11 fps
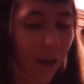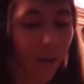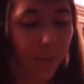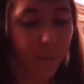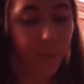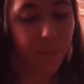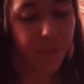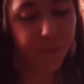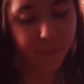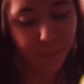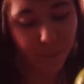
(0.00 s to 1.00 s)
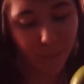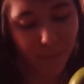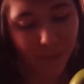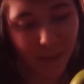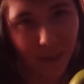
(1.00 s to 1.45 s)
Um,
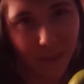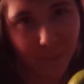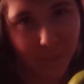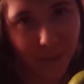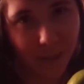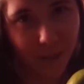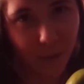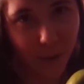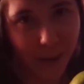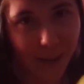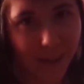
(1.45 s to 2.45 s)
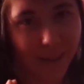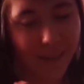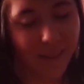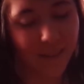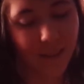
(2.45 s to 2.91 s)
this ring,
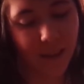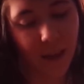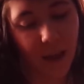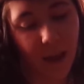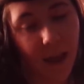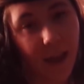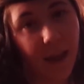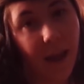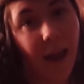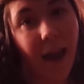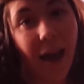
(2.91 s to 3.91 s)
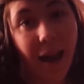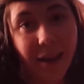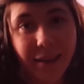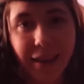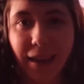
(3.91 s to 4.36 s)

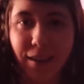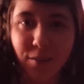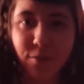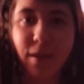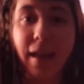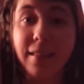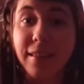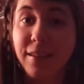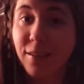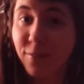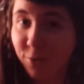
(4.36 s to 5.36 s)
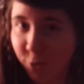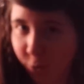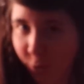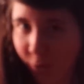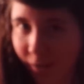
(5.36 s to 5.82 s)
I gave Helen of
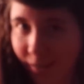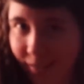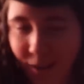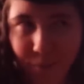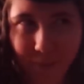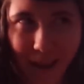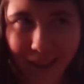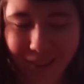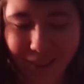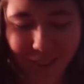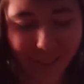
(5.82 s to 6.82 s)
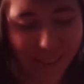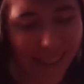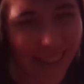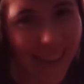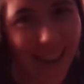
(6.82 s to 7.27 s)
Troy a magic
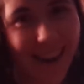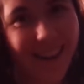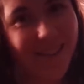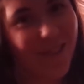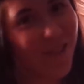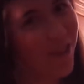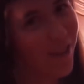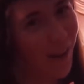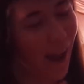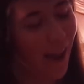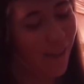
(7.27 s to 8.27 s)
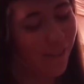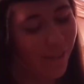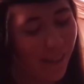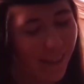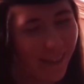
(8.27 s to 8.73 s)
ring, and I shouldn't have
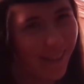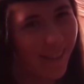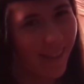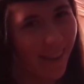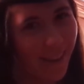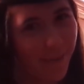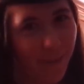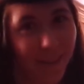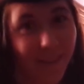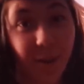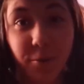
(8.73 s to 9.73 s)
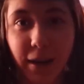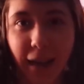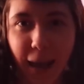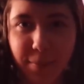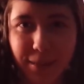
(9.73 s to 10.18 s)
in hindsight based on
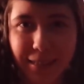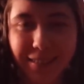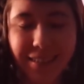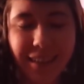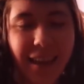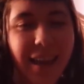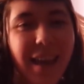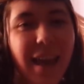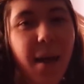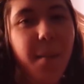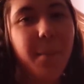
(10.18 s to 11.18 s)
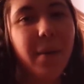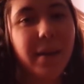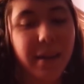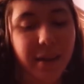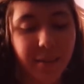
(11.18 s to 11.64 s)
what happened,
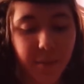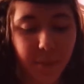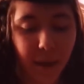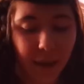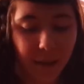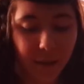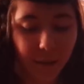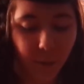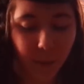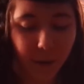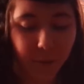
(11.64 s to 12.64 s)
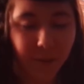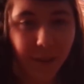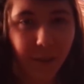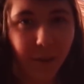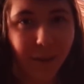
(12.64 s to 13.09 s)
but the, the ring was
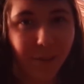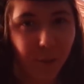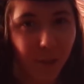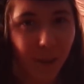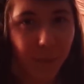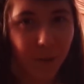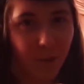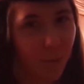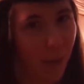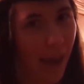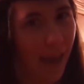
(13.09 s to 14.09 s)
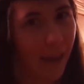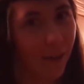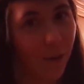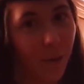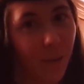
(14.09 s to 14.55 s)
engraved with the image of Pan,
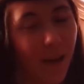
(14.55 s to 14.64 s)
who,